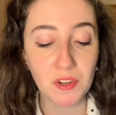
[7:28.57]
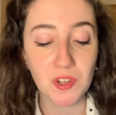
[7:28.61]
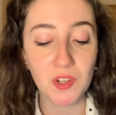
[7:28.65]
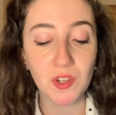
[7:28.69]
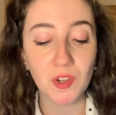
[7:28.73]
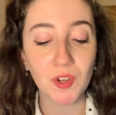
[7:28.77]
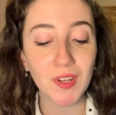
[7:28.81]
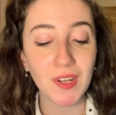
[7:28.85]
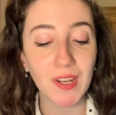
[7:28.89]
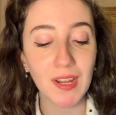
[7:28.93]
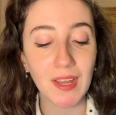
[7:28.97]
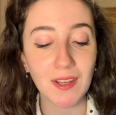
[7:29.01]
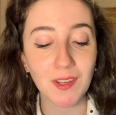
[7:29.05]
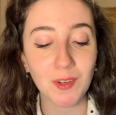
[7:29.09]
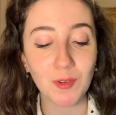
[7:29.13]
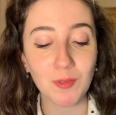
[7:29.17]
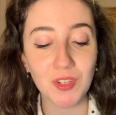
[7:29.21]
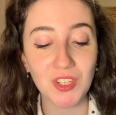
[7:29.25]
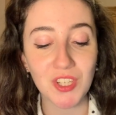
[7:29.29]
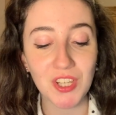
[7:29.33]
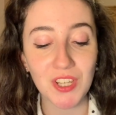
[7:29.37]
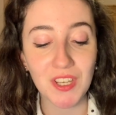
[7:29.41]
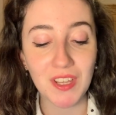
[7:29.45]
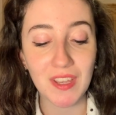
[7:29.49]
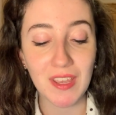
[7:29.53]

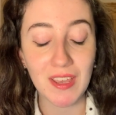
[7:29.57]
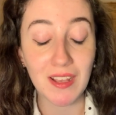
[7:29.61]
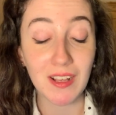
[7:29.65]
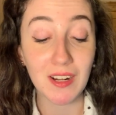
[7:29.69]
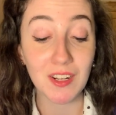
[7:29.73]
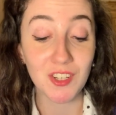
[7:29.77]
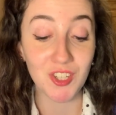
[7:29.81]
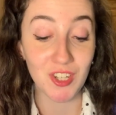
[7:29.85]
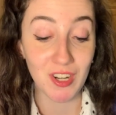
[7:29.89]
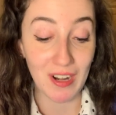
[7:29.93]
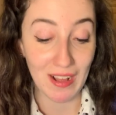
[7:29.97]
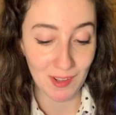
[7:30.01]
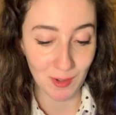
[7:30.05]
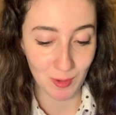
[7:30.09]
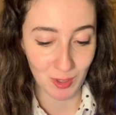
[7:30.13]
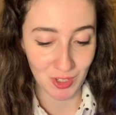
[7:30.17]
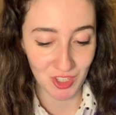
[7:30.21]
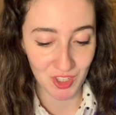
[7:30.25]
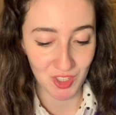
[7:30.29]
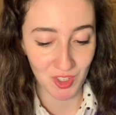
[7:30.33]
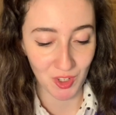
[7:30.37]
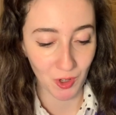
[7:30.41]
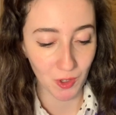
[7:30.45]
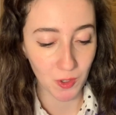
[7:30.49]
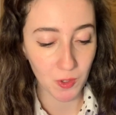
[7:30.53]
non-language English language
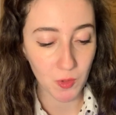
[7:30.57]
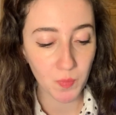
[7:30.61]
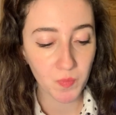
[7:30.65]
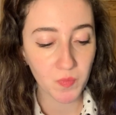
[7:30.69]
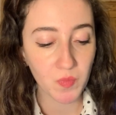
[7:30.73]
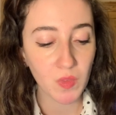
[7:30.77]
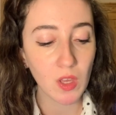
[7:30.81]
song